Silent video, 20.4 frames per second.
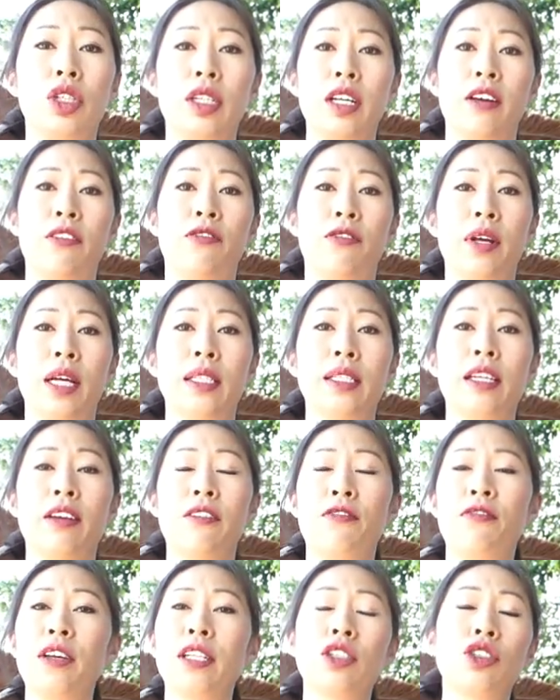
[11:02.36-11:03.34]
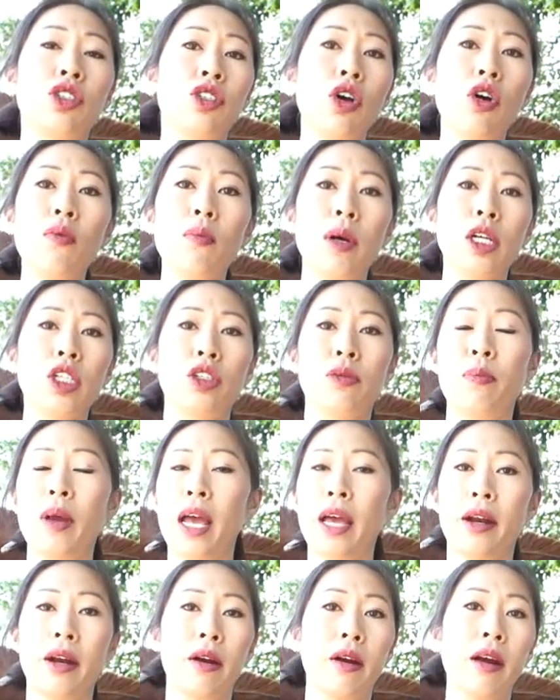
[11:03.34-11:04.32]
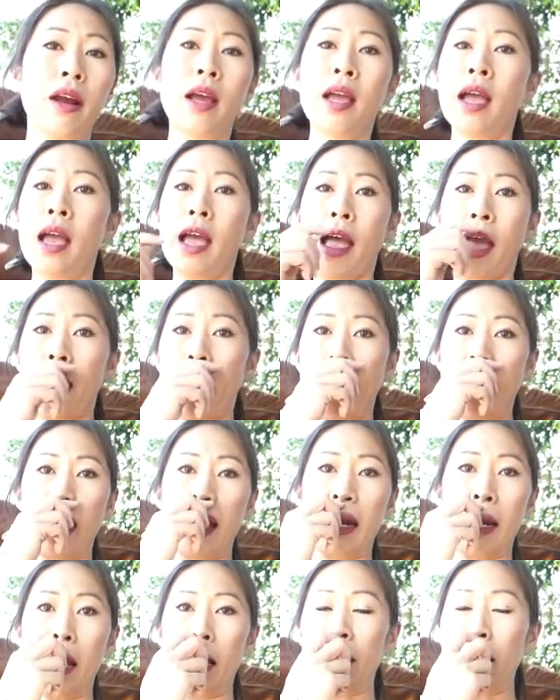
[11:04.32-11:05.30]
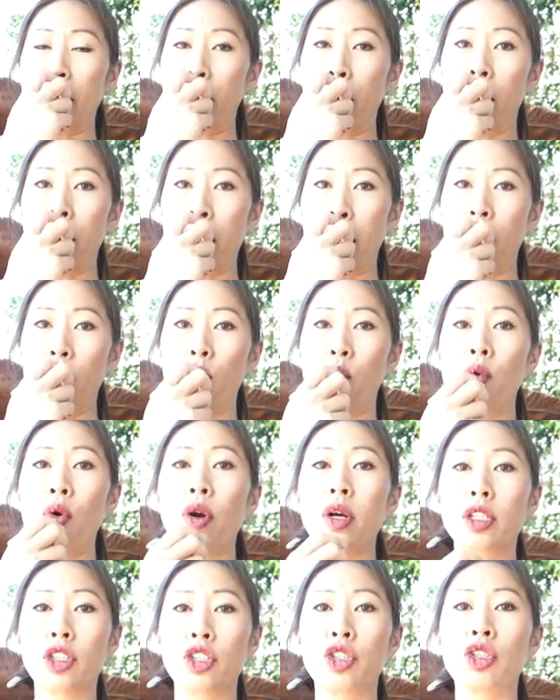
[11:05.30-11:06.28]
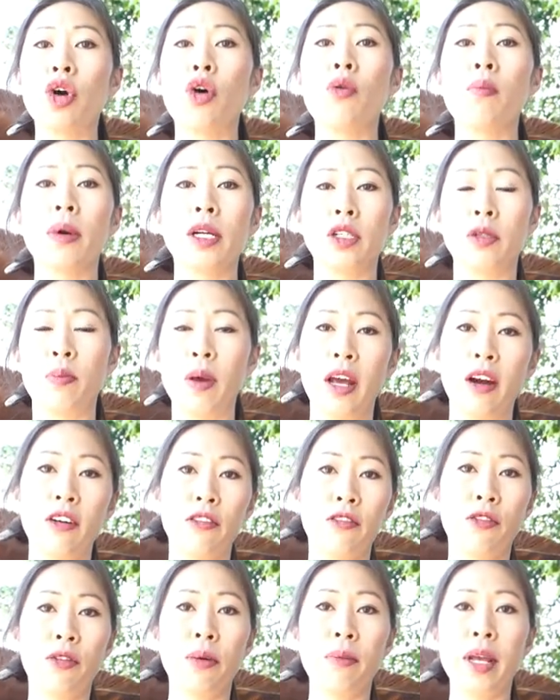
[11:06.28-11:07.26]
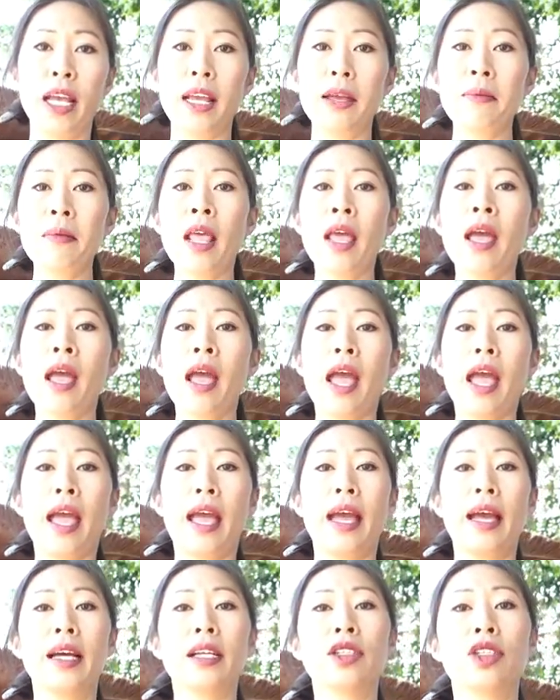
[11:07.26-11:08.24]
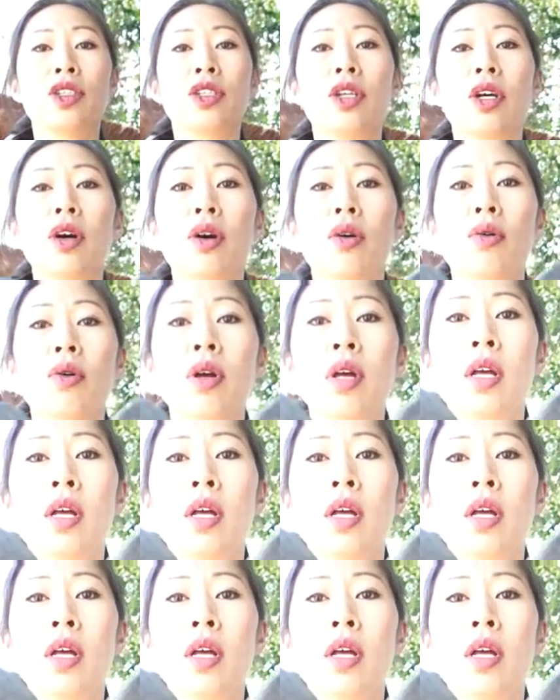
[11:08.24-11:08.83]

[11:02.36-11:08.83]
difference. It fits so much better, and it works so much better for me. And so